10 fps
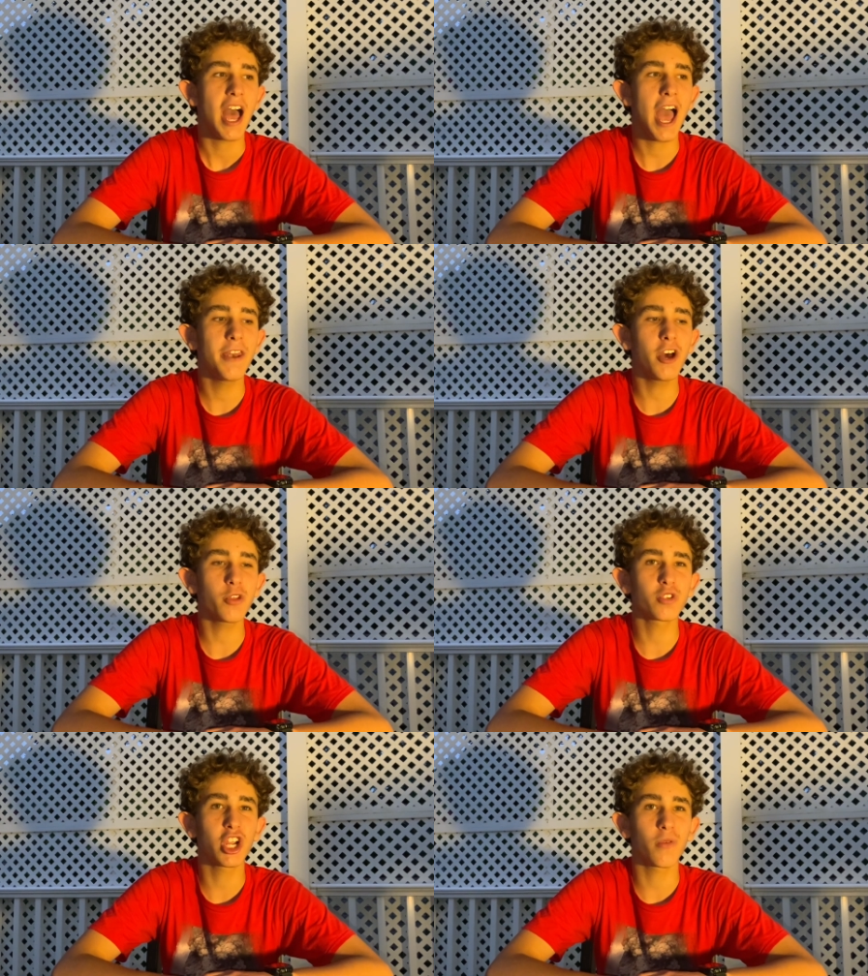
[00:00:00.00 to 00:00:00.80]

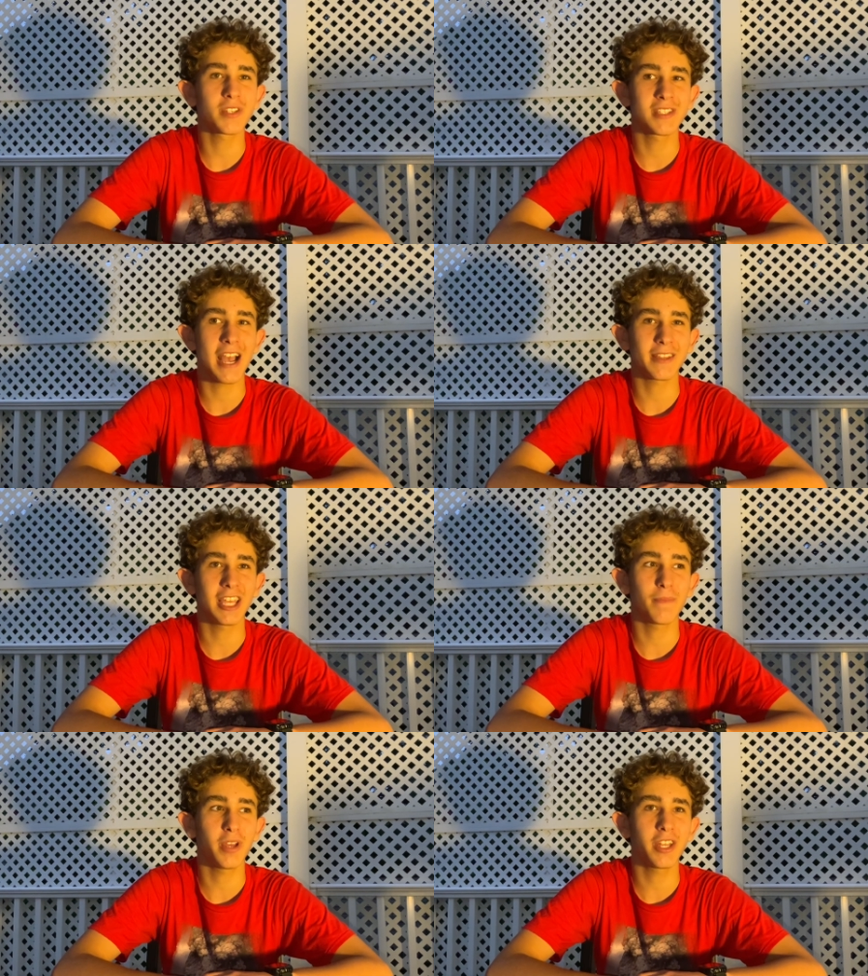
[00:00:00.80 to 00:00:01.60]
Another terrorist attack they
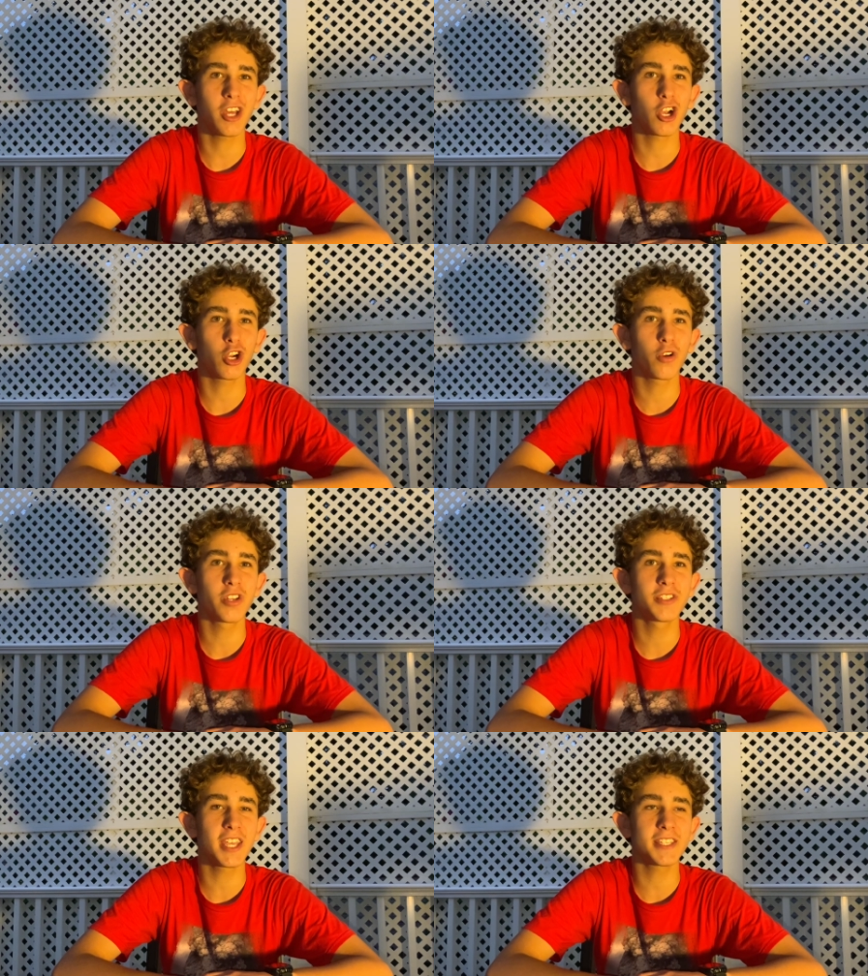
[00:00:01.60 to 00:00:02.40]
had planned occurred
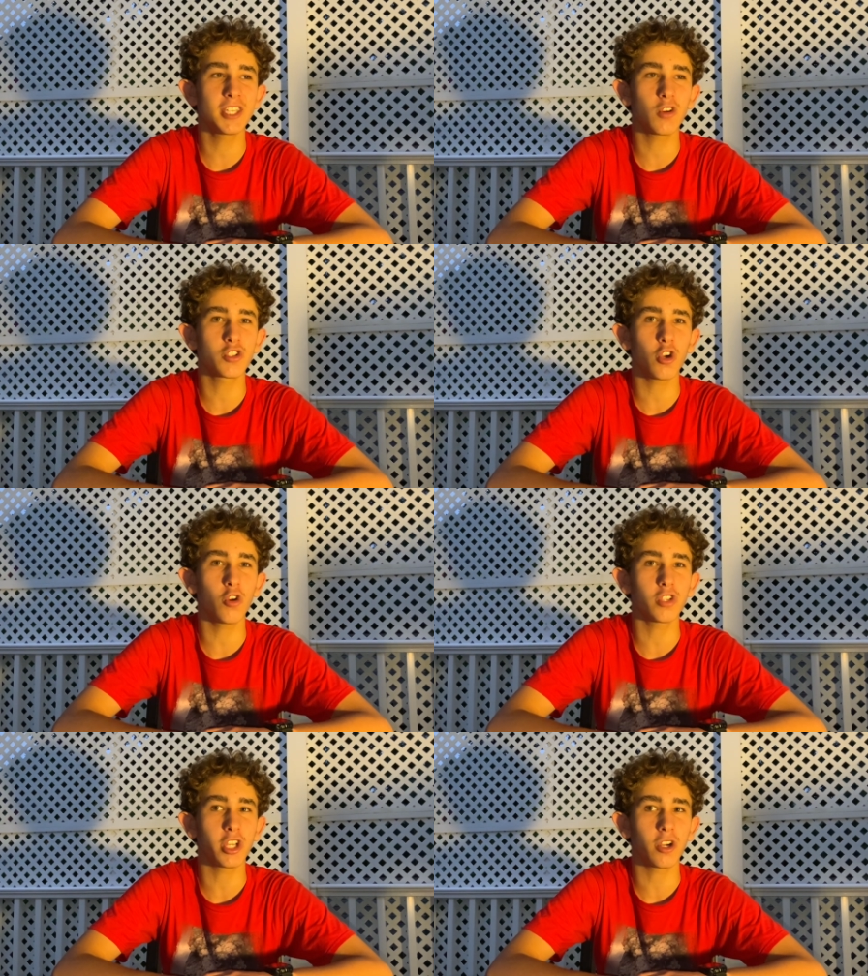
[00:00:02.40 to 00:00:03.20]
six years
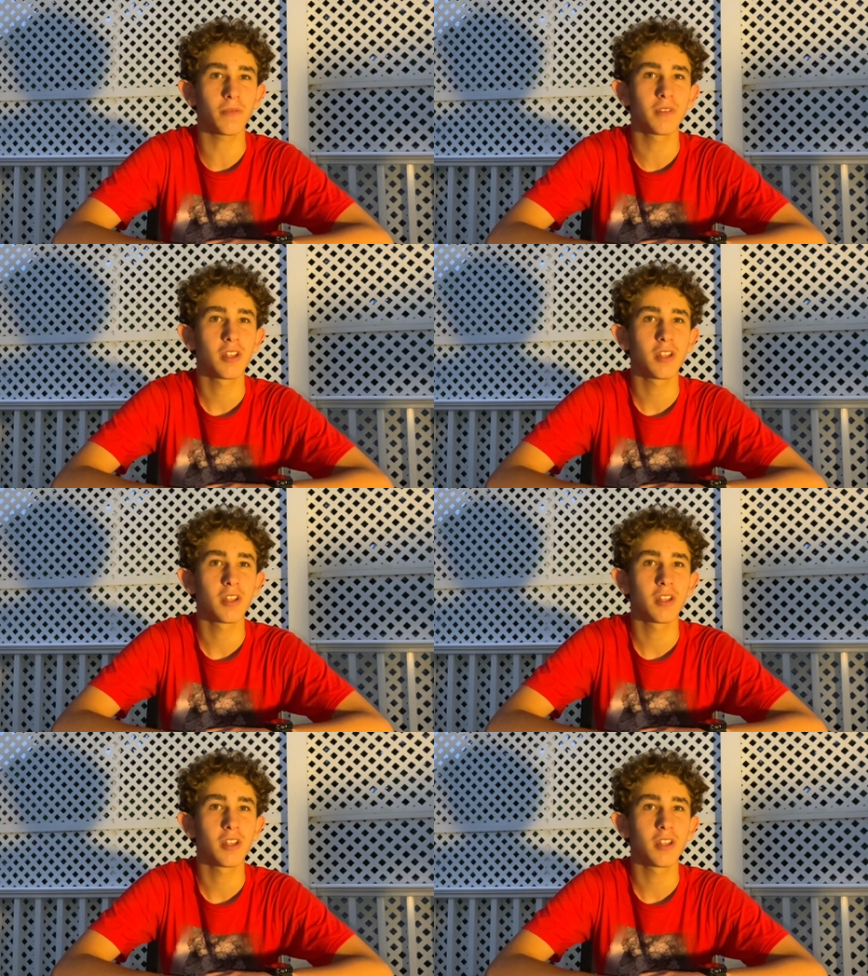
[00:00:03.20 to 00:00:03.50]
earlier,